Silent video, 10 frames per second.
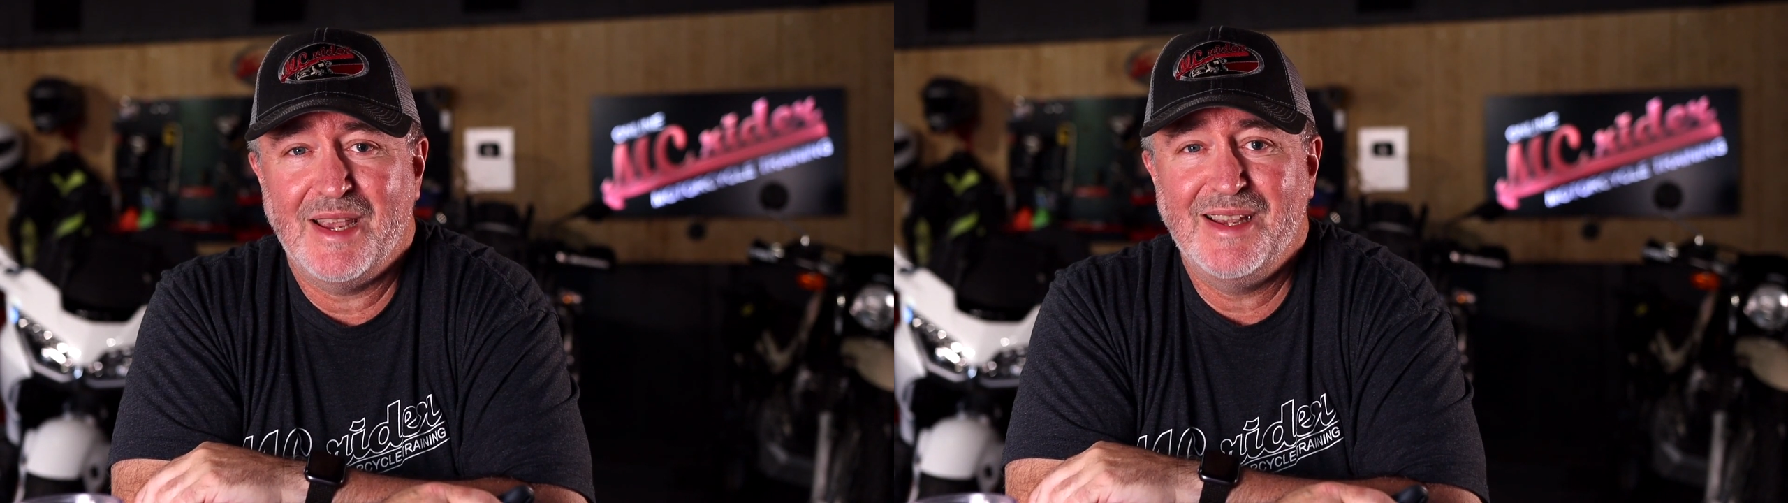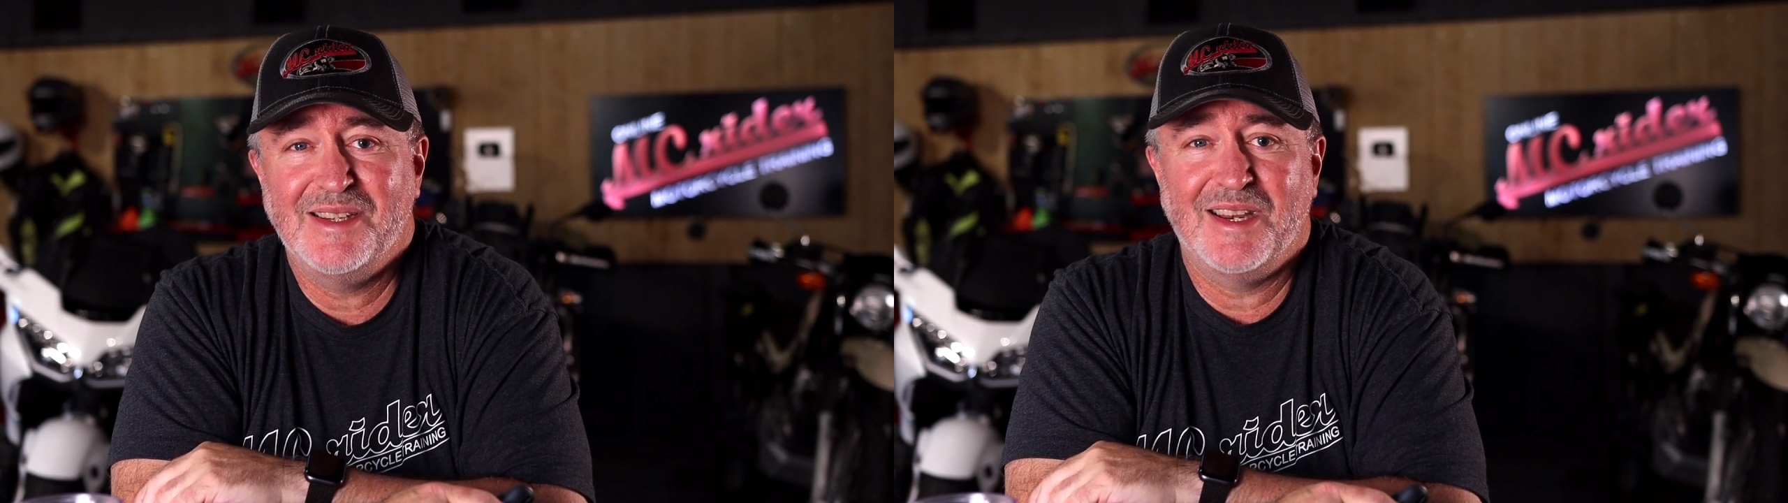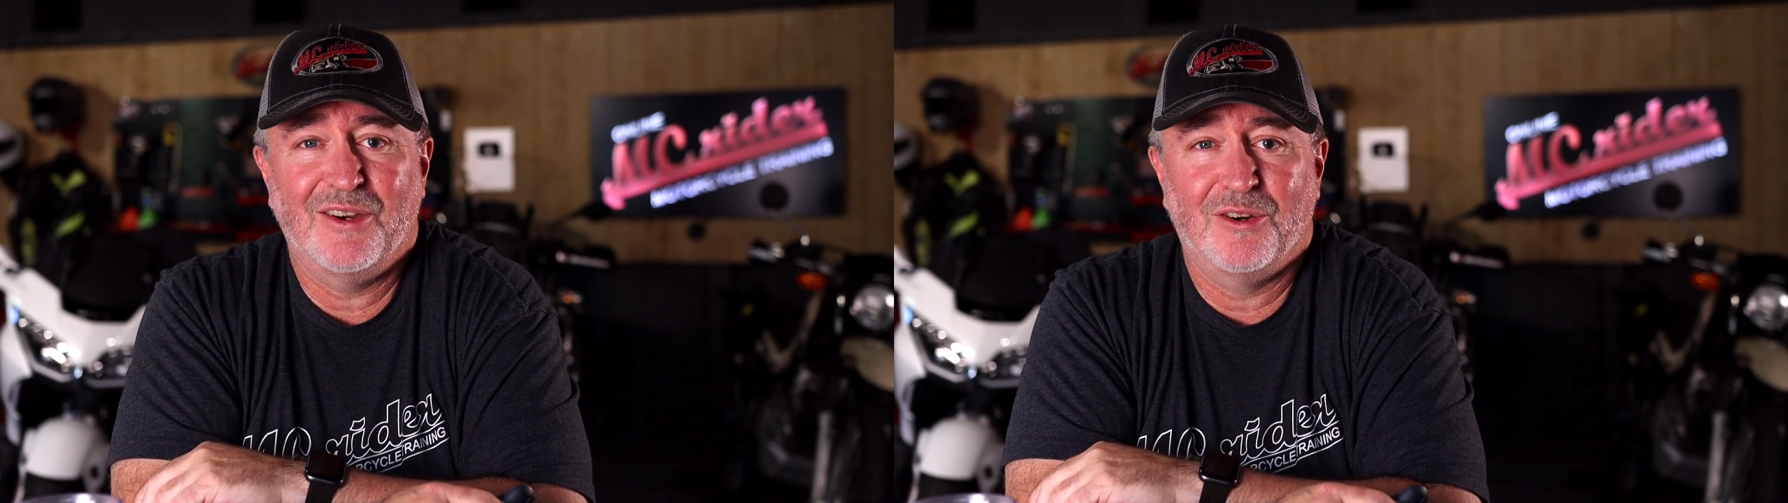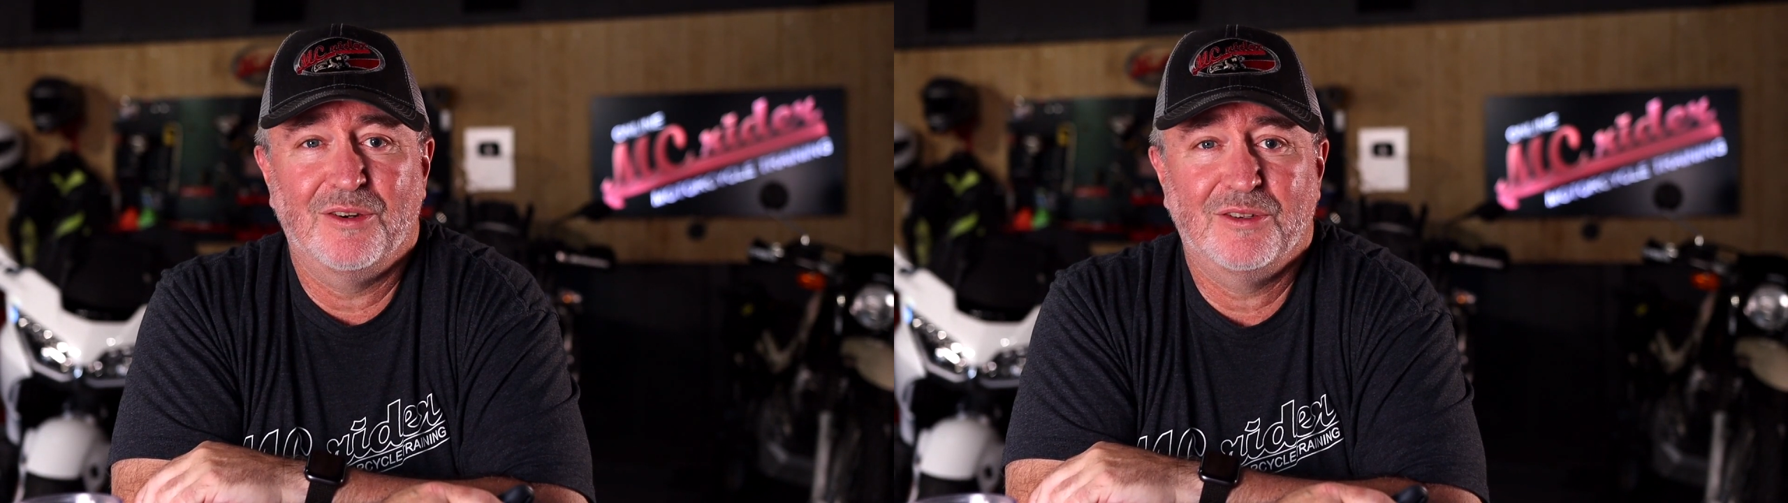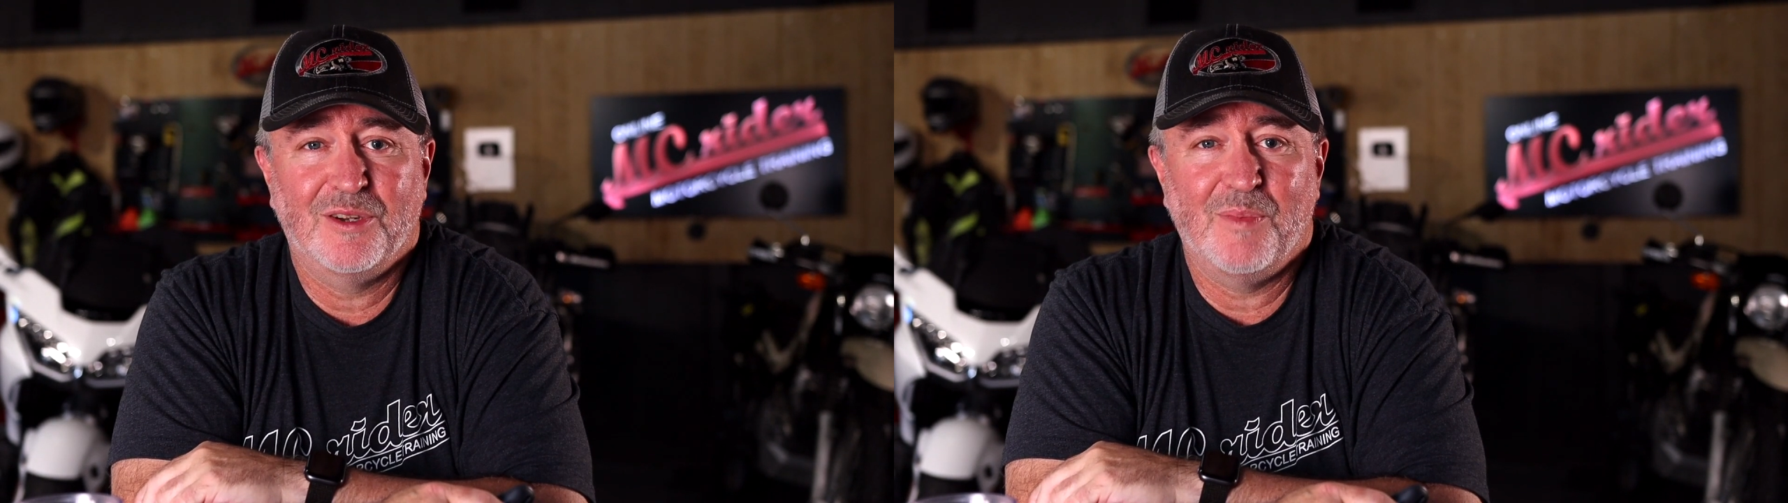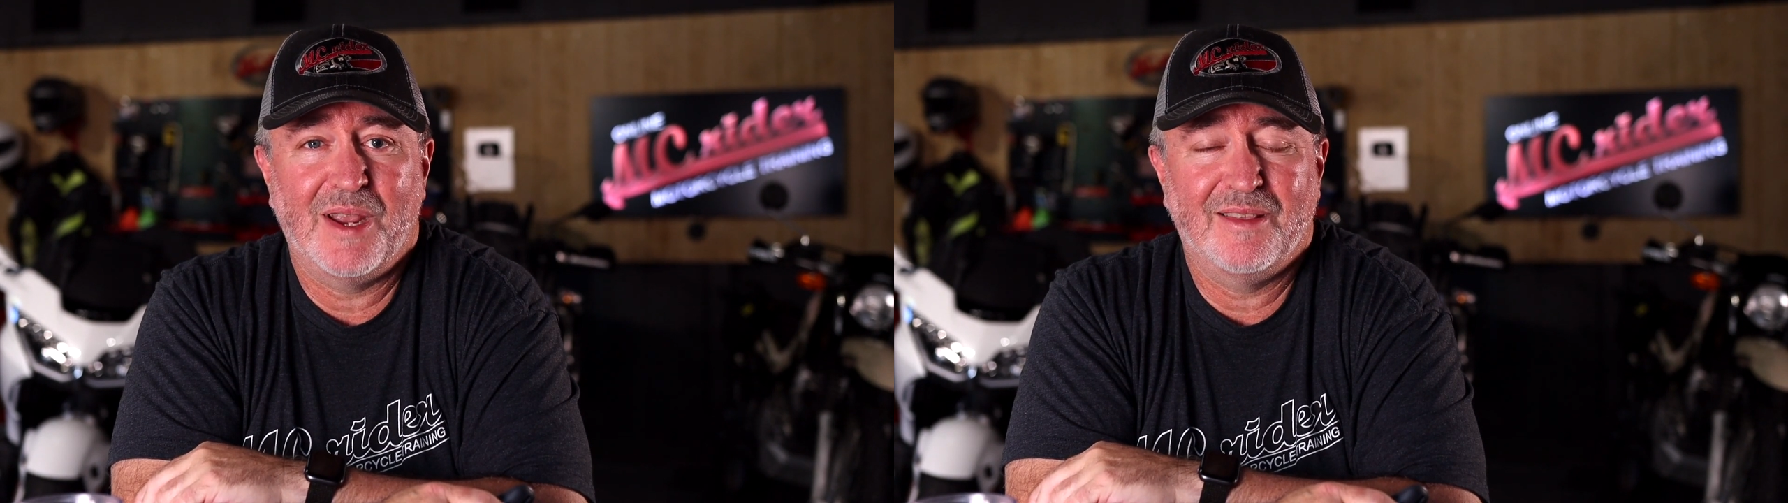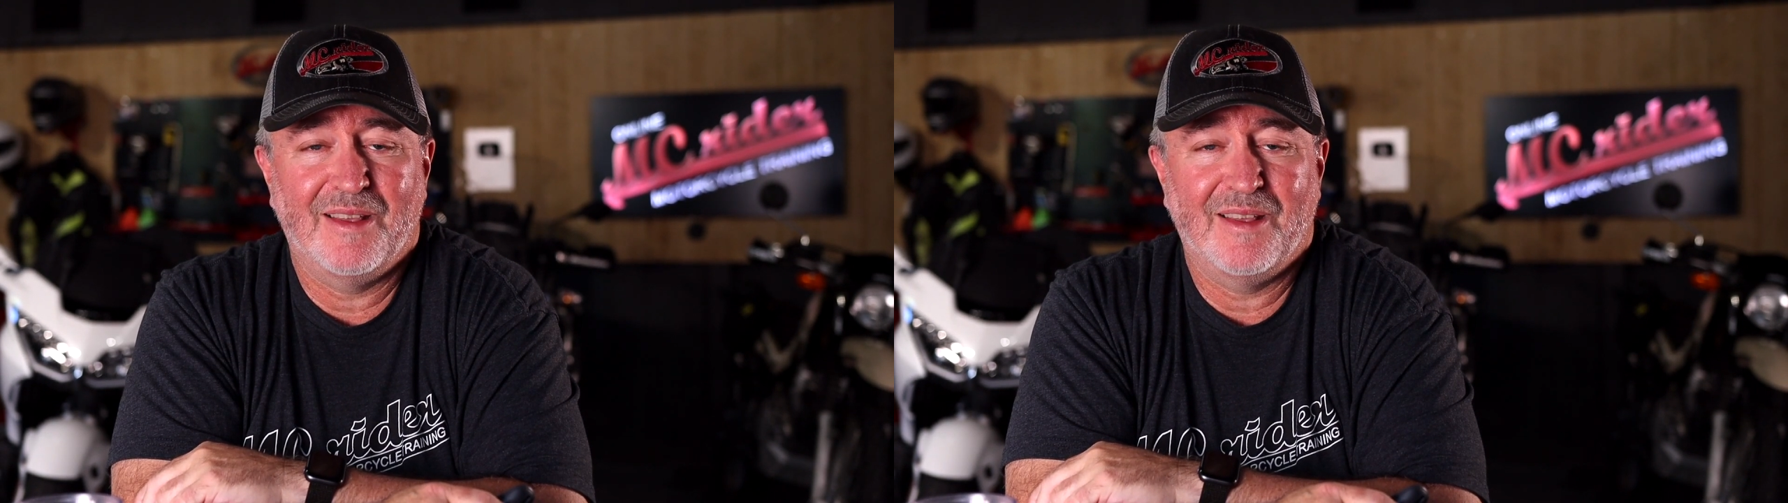easier to make